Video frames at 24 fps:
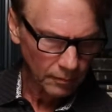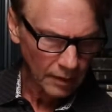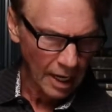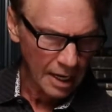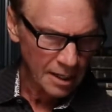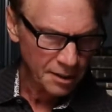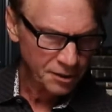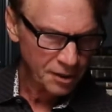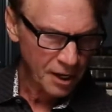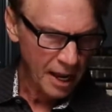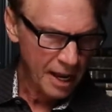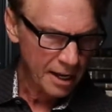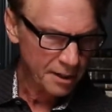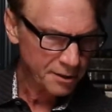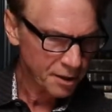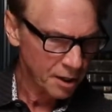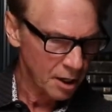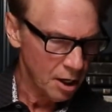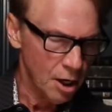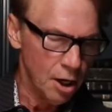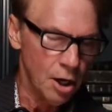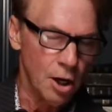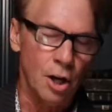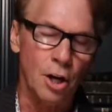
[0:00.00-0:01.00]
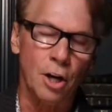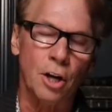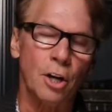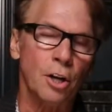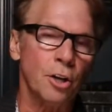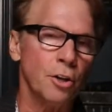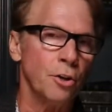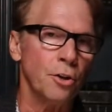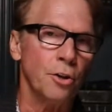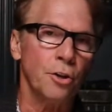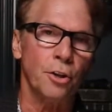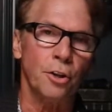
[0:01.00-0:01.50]
and says,
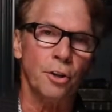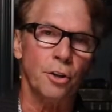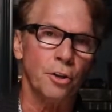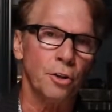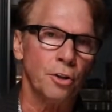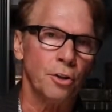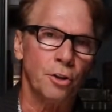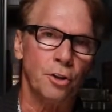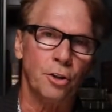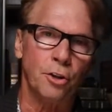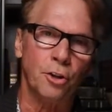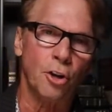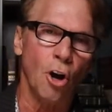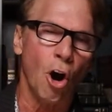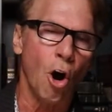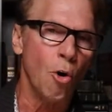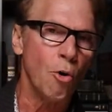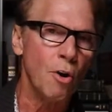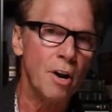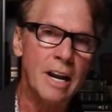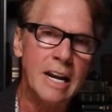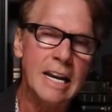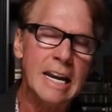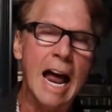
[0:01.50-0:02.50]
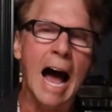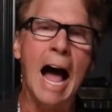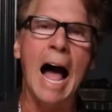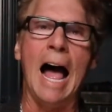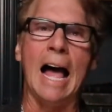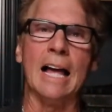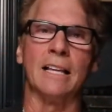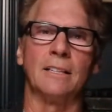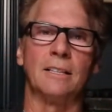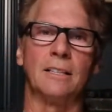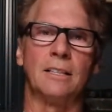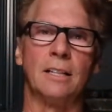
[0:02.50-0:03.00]
Go
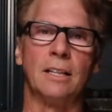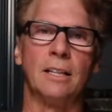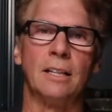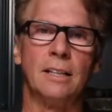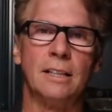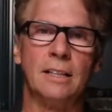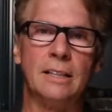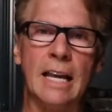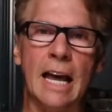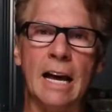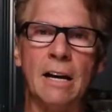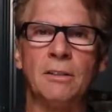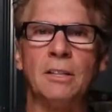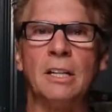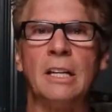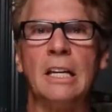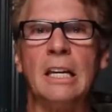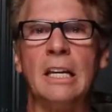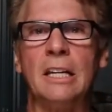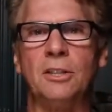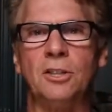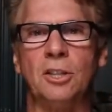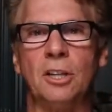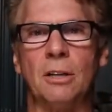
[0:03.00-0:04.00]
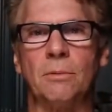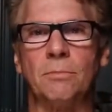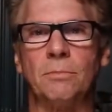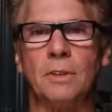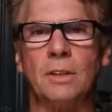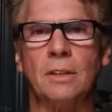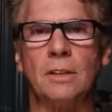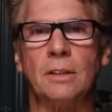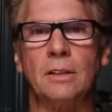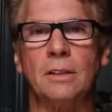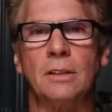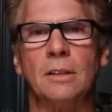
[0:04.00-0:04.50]
not down to Egypt.
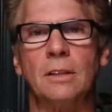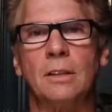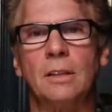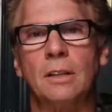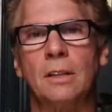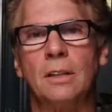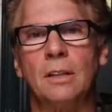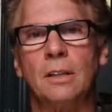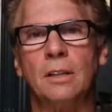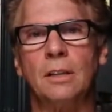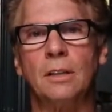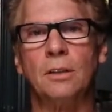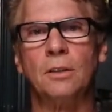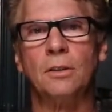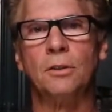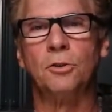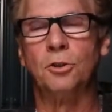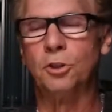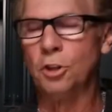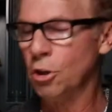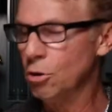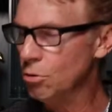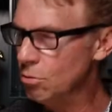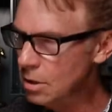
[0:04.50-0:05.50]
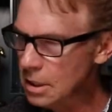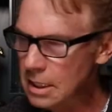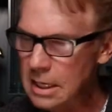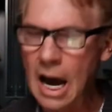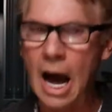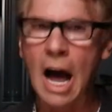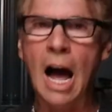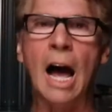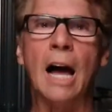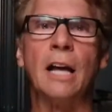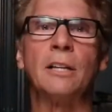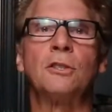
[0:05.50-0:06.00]
Do
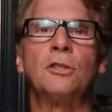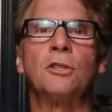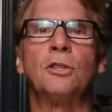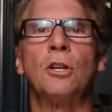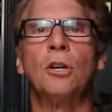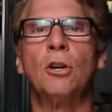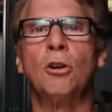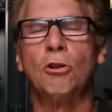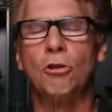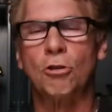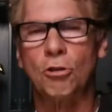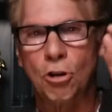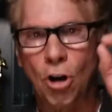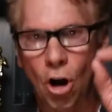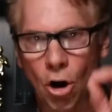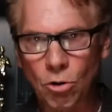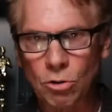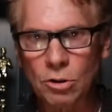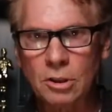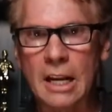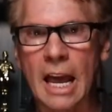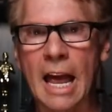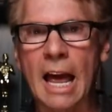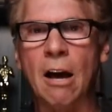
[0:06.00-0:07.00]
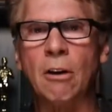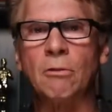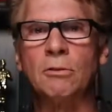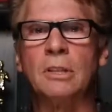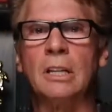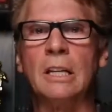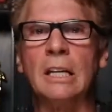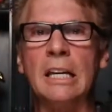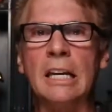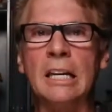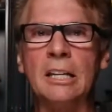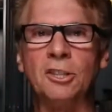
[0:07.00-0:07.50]
not go down
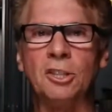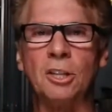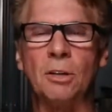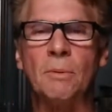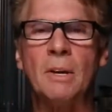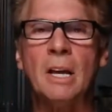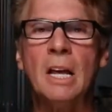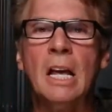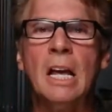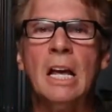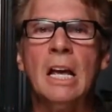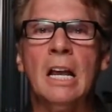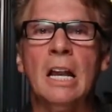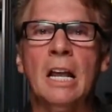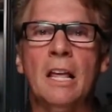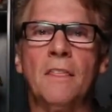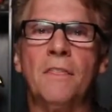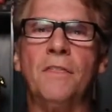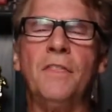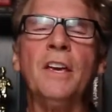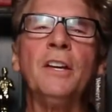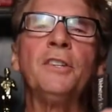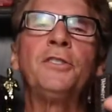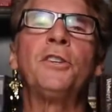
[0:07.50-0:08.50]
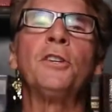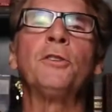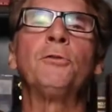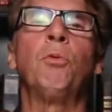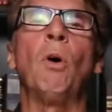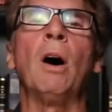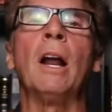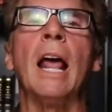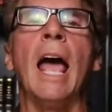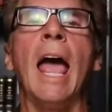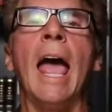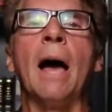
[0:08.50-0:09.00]
to Egypt. This is
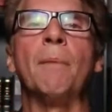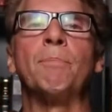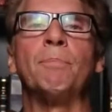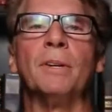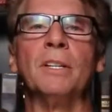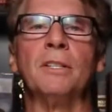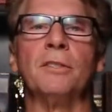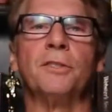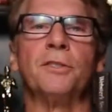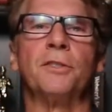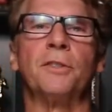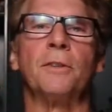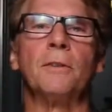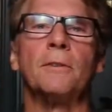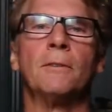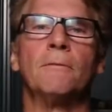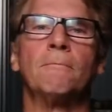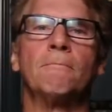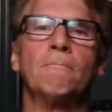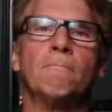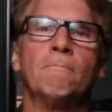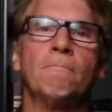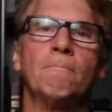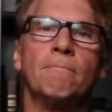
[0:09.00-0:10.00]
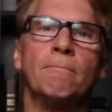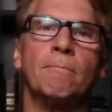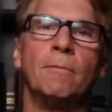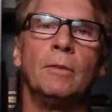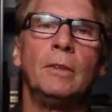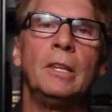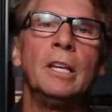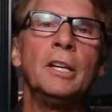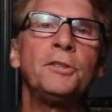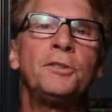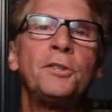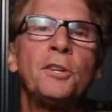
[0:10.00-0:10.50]
what happens.
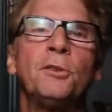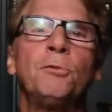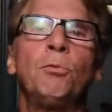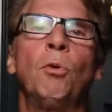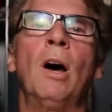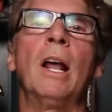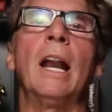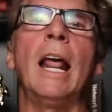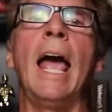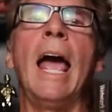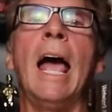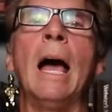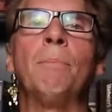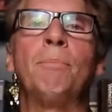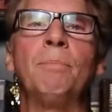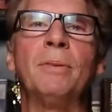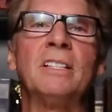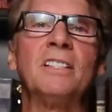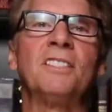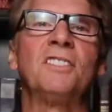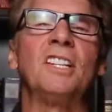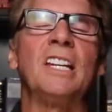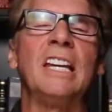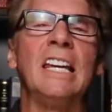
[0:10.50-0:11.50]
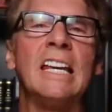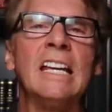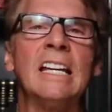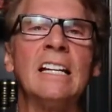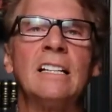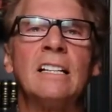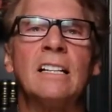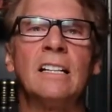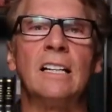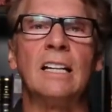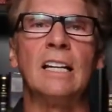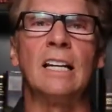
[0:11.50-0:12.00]
This is what happens
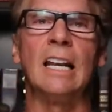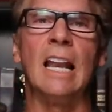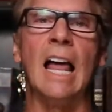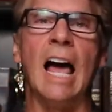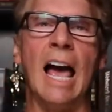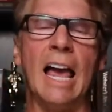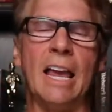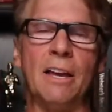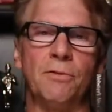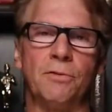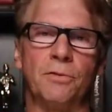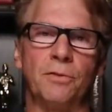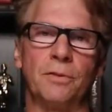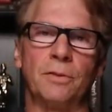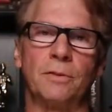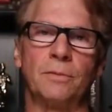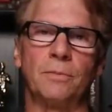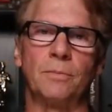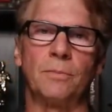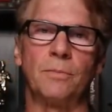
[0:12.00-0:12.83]
in life.